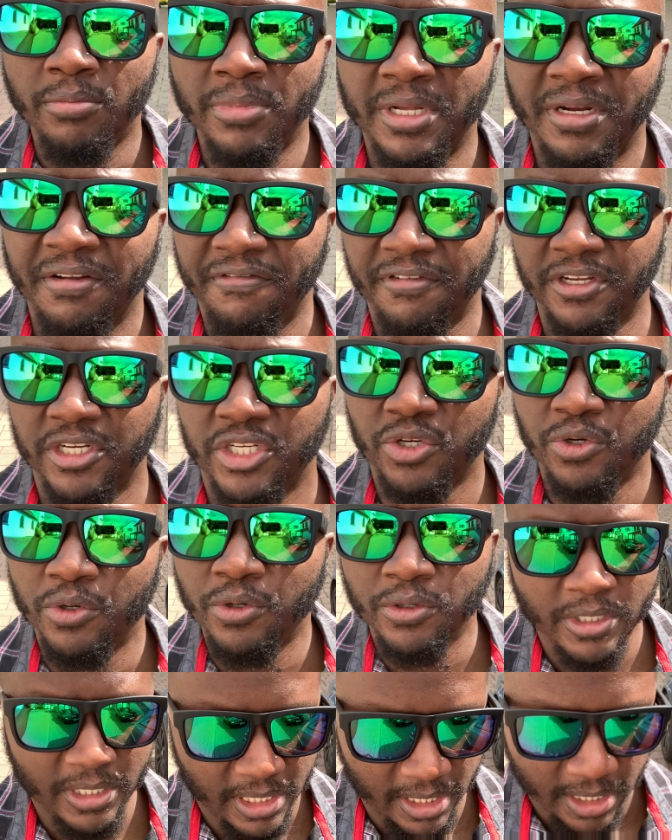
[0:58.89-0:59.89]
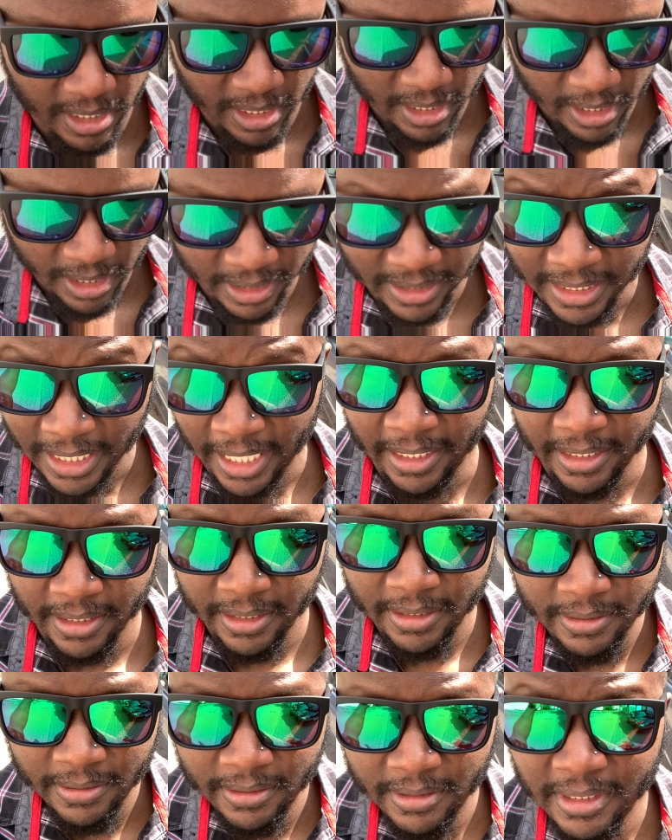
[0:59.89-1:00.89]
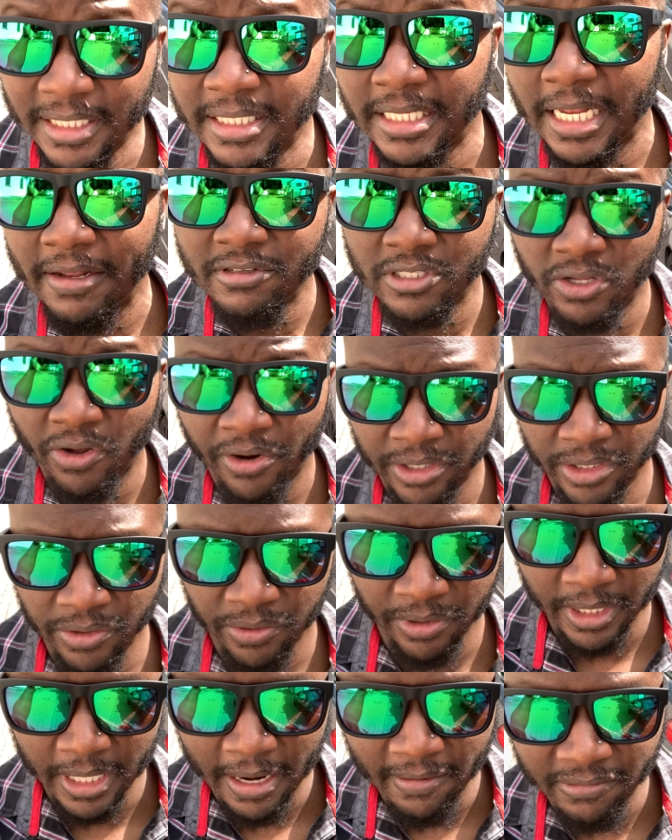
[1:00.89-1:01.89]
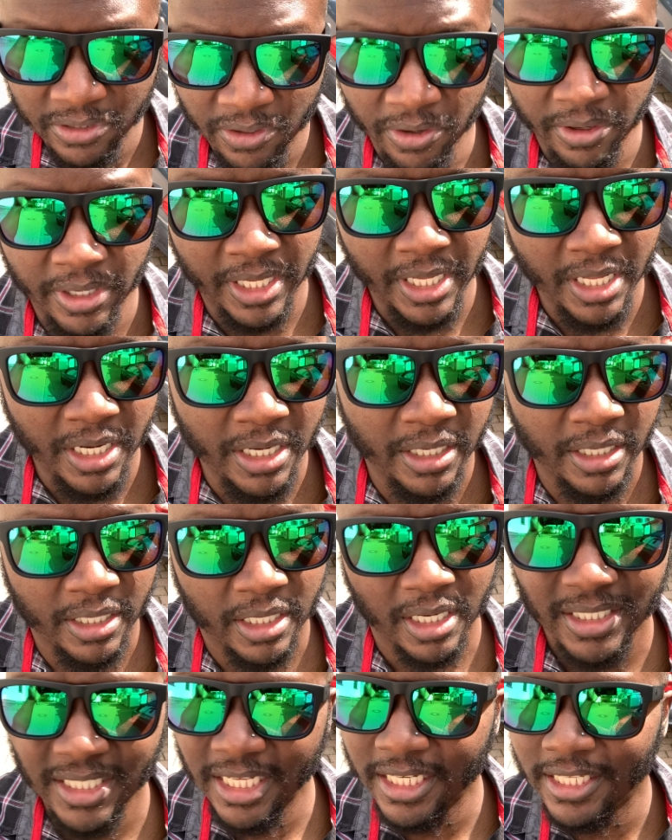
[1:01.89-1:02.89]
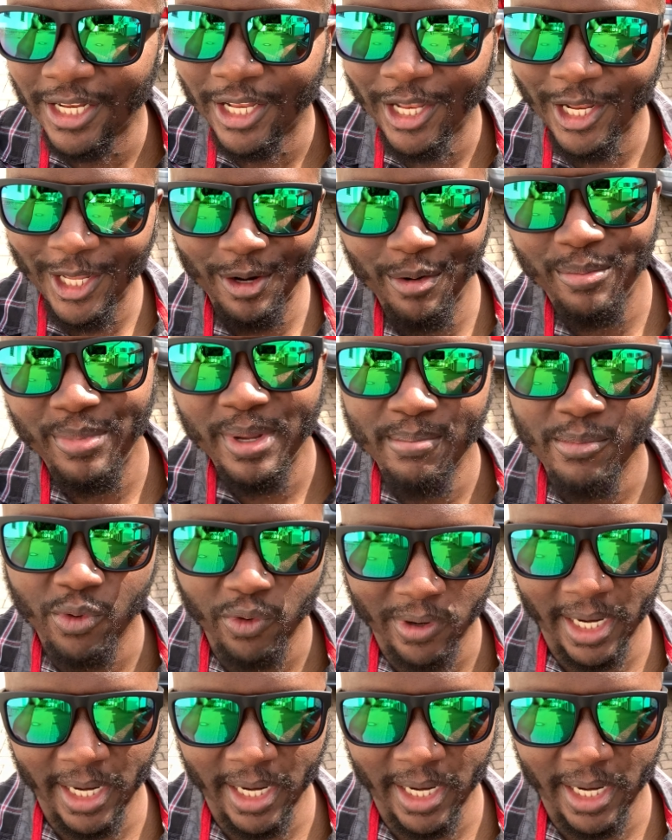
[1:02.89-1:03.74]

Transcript: beneficial is that since I've started doing it, I've started getting just a little bit more